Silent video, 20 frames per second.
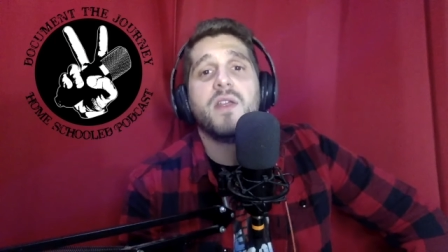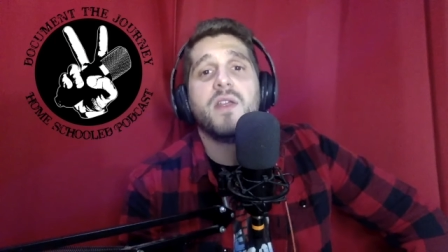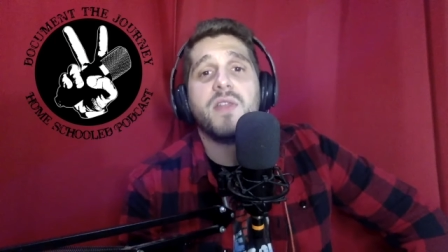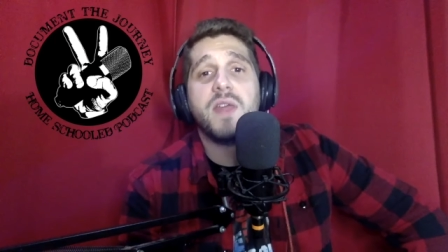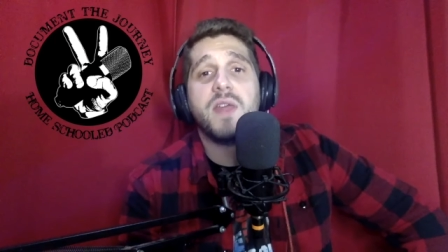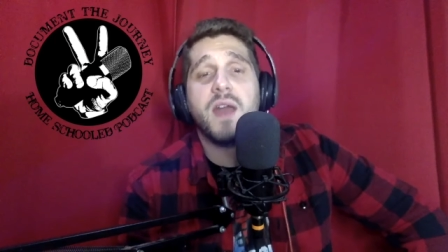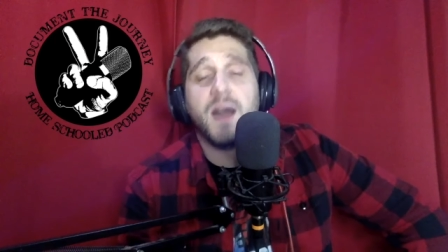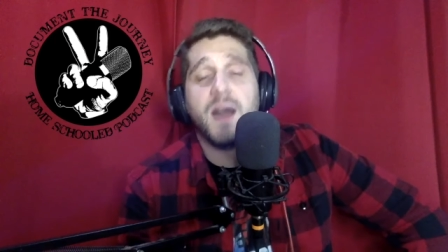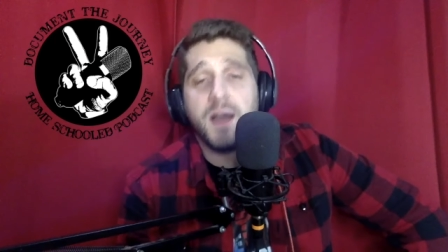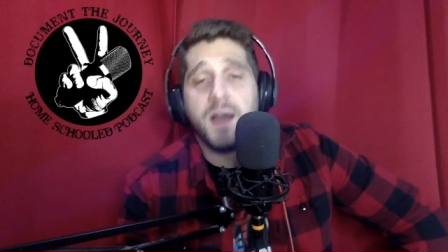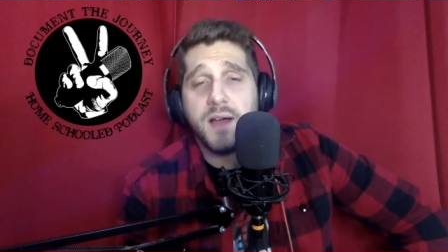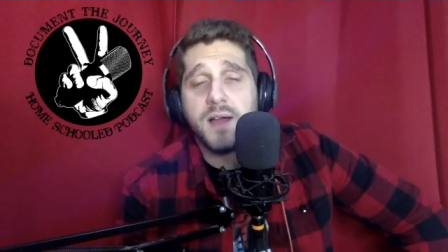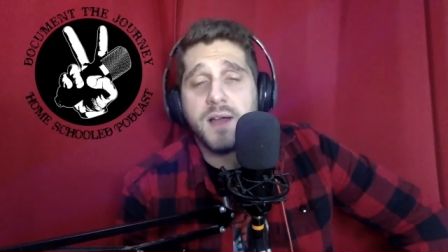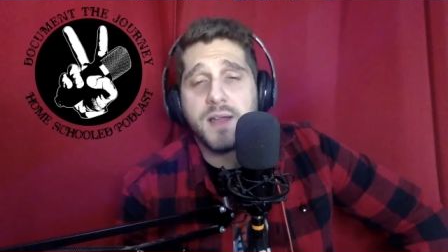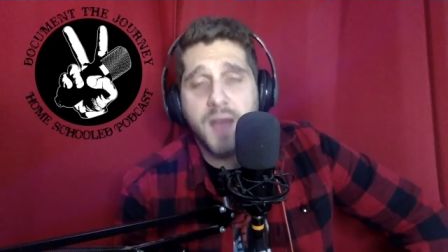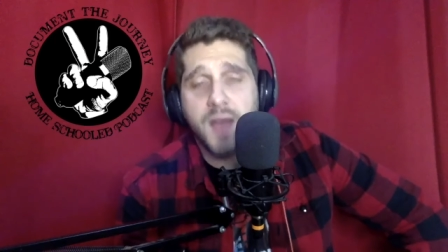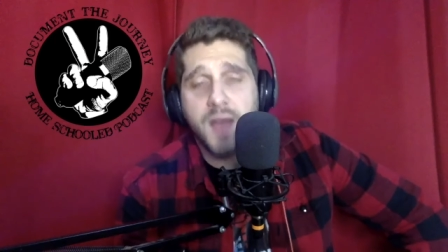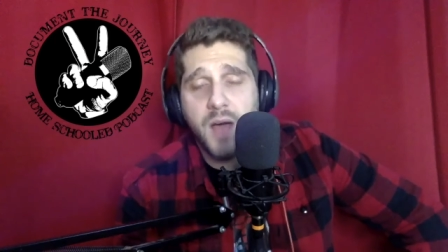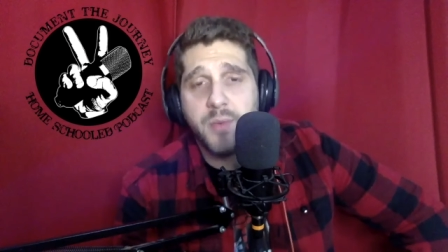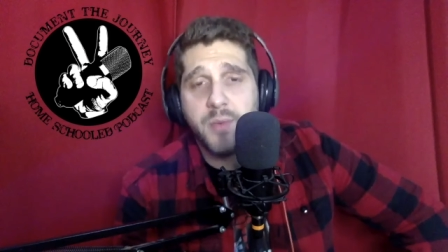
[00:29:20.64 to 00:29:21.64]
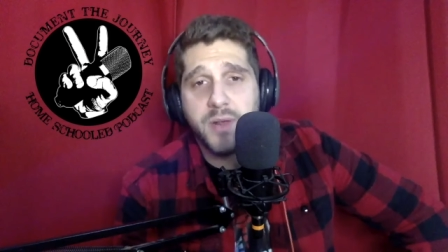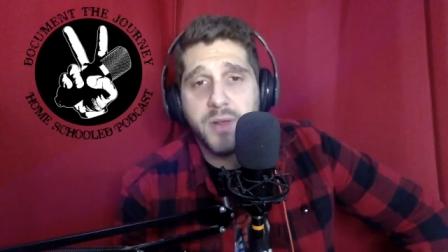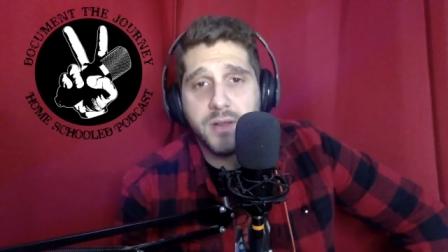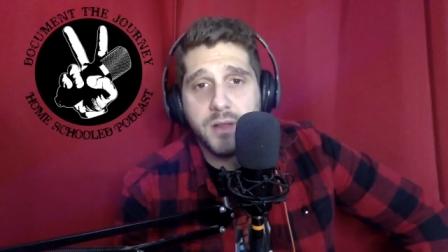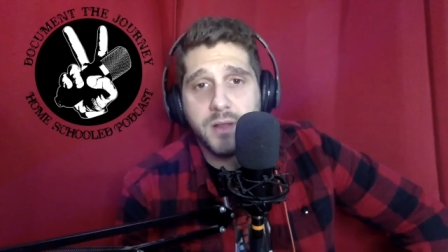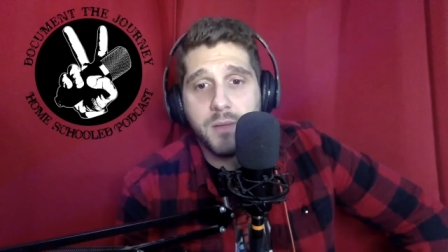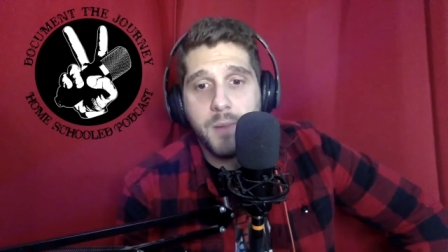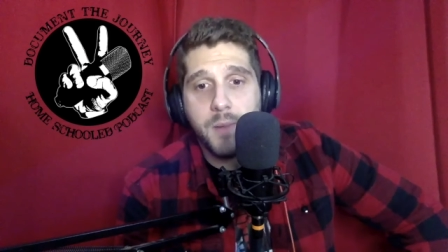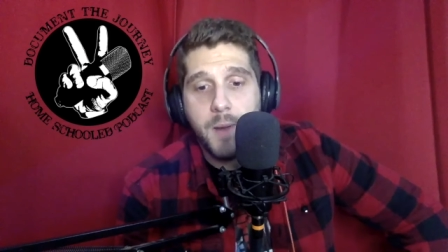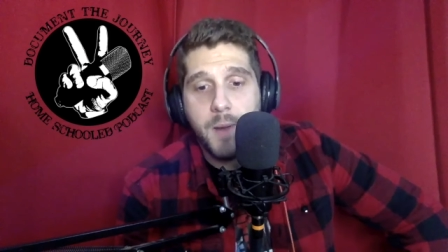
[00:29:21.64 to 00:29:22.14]
the Haha Comedy
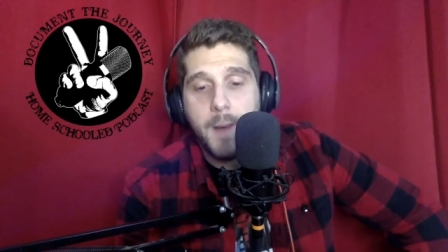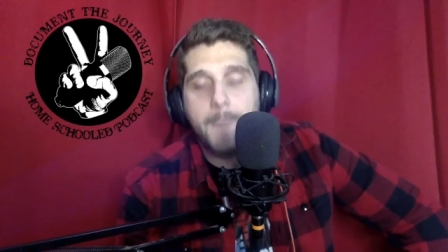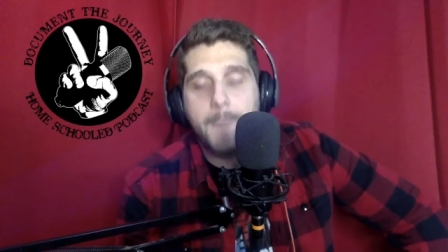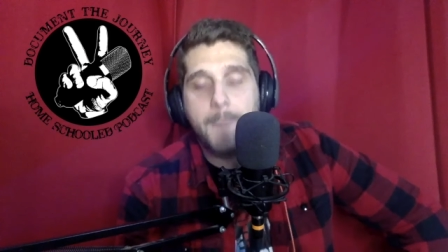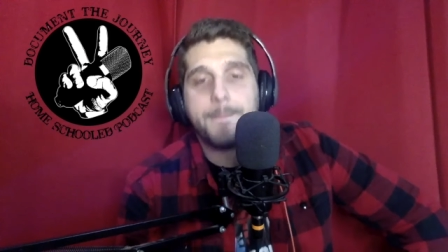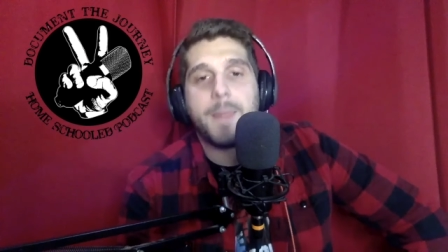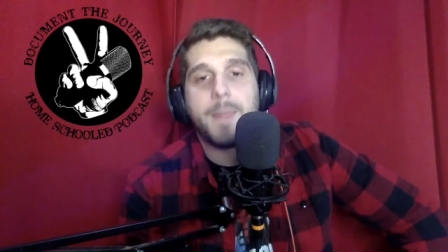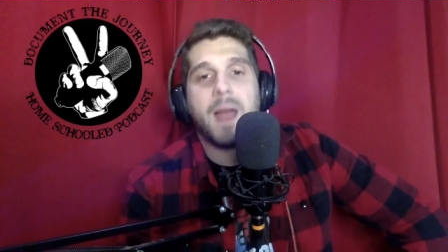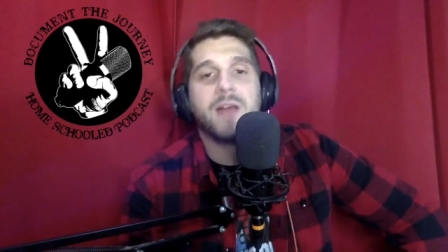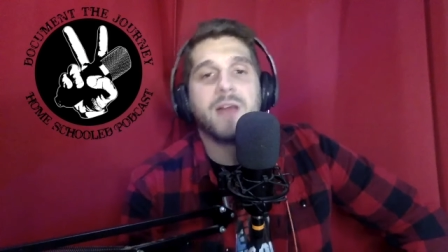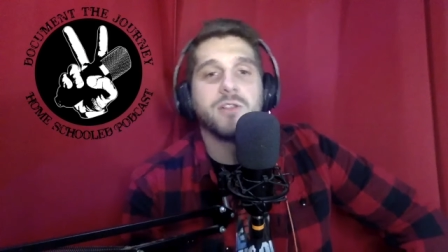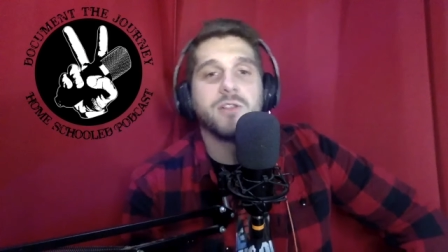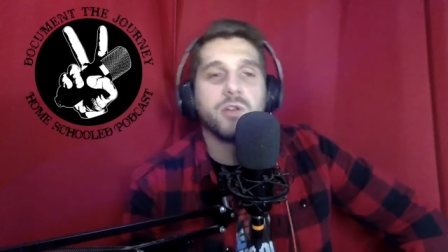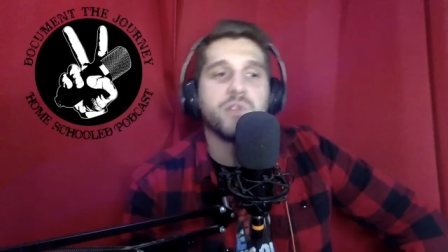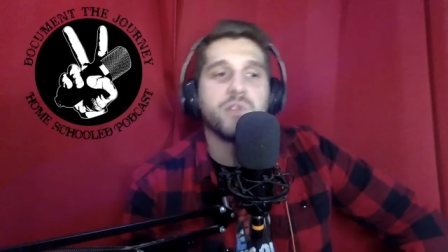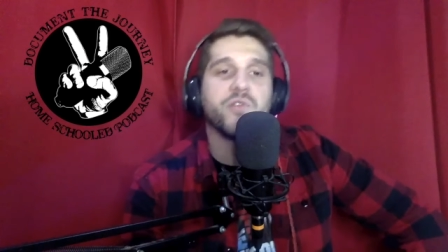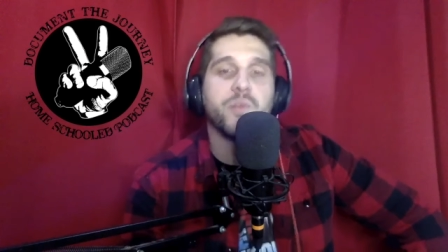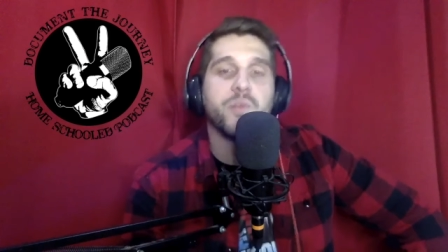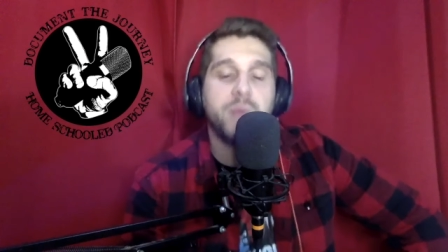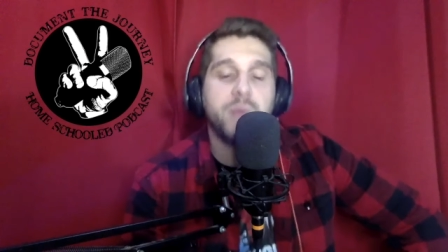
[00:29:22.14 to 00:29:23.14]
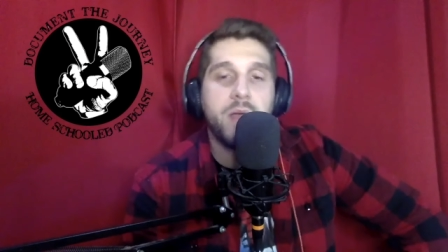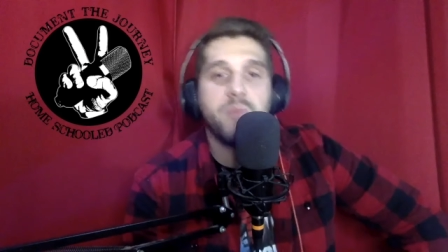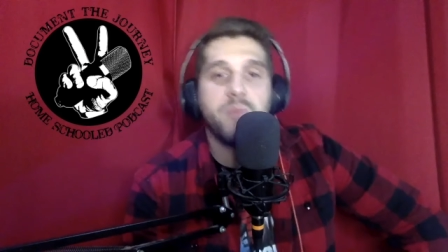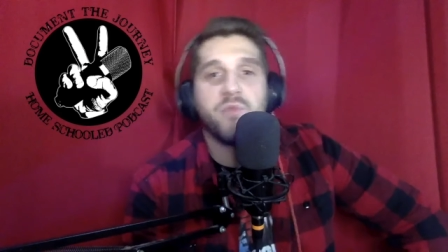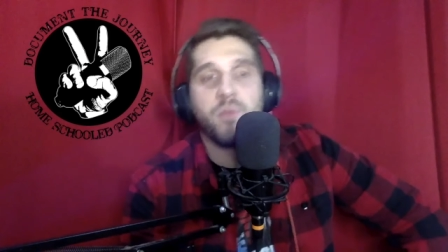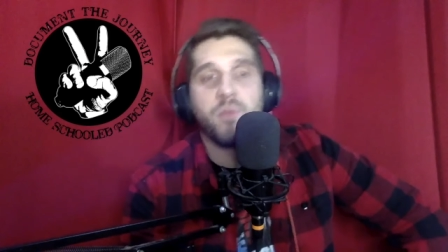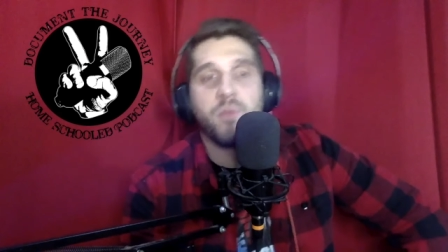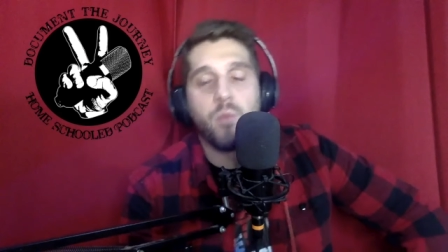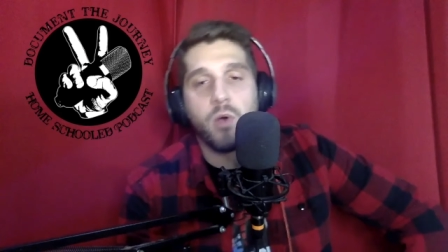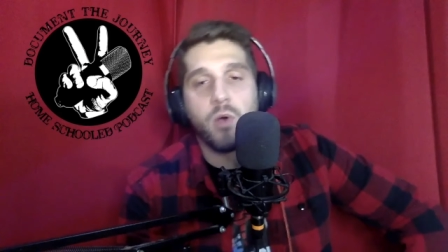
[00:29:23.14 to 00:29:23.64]
Club. I learned from
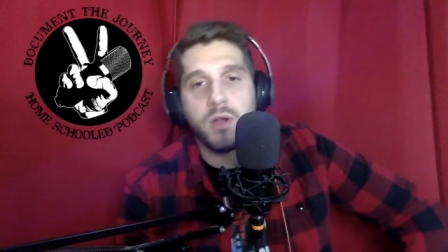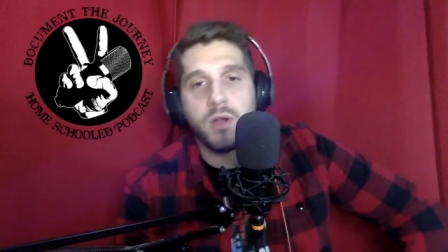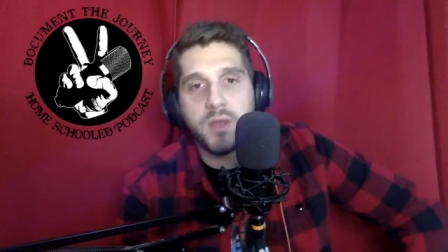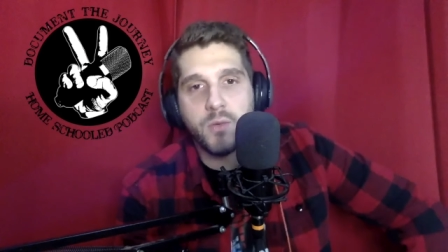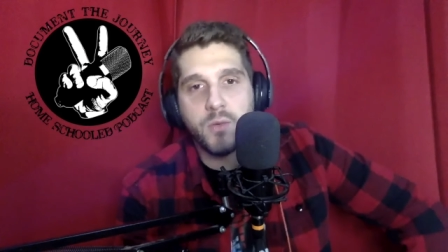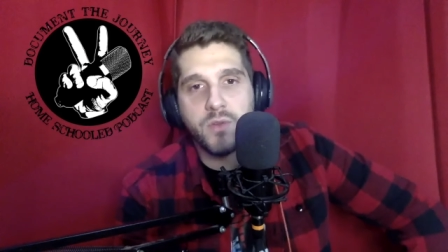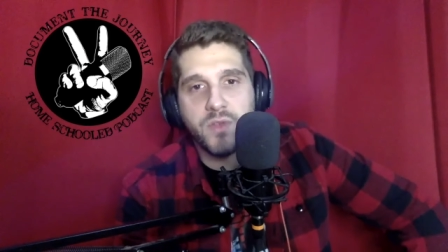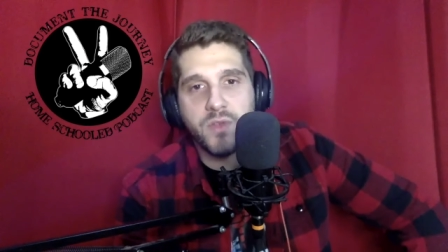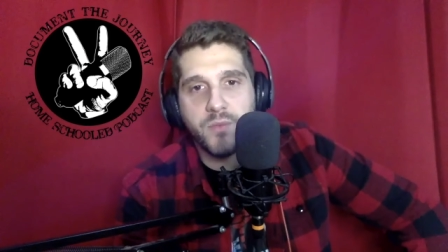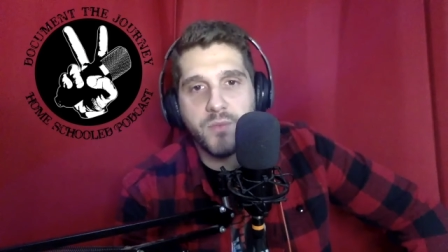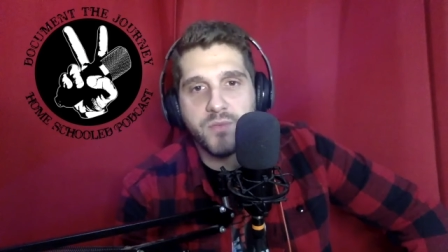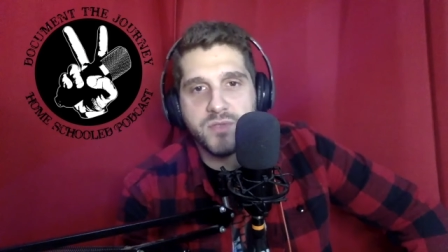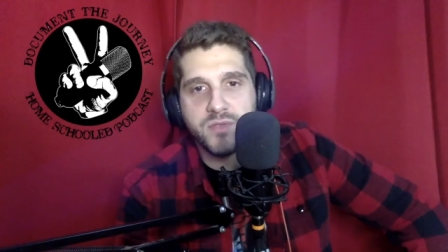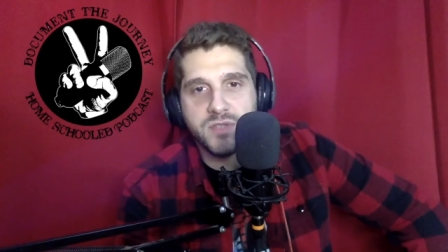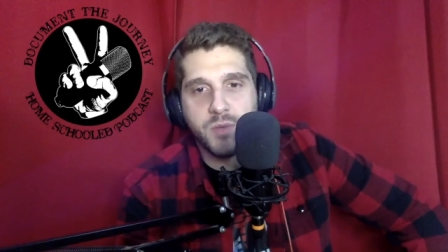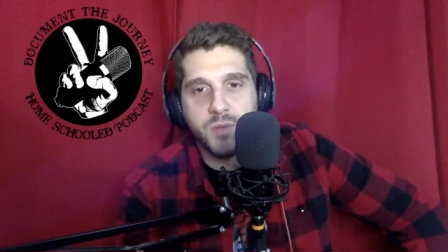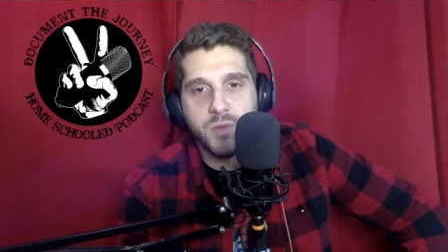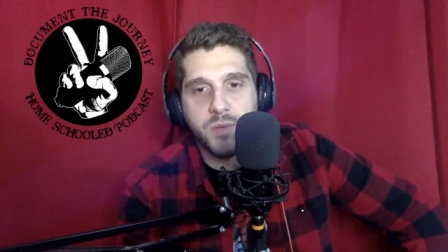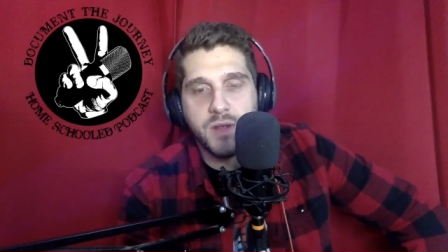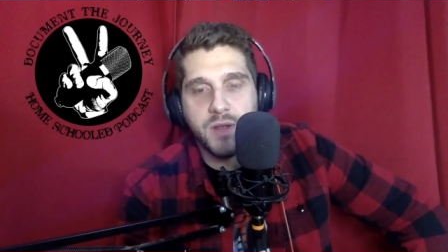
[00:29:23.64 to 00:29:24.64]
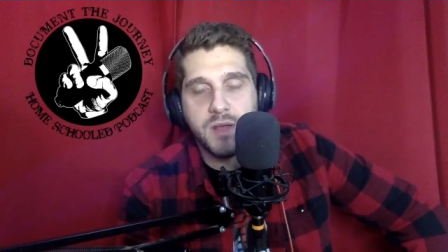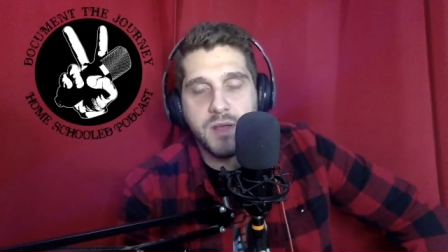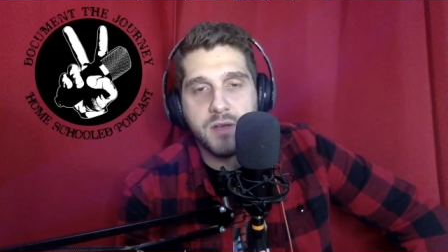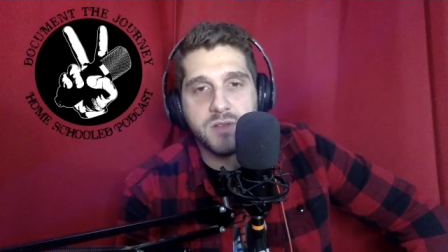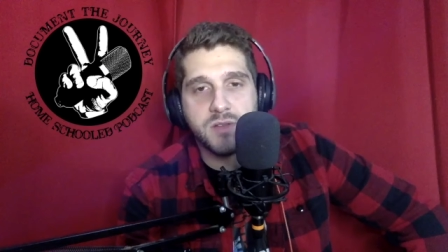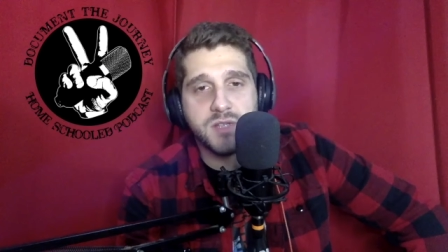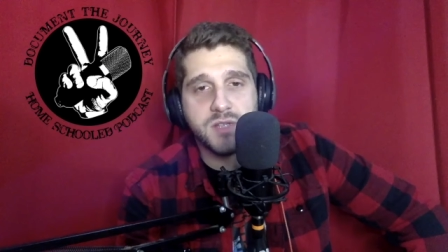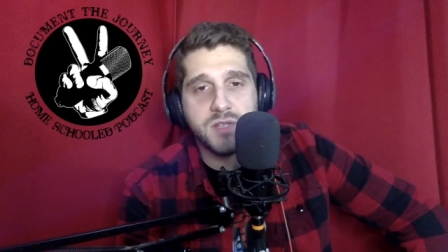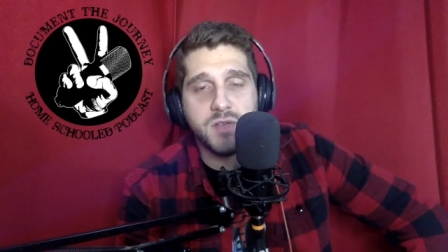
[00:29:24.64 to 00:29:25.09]
him, from working with him for so many years.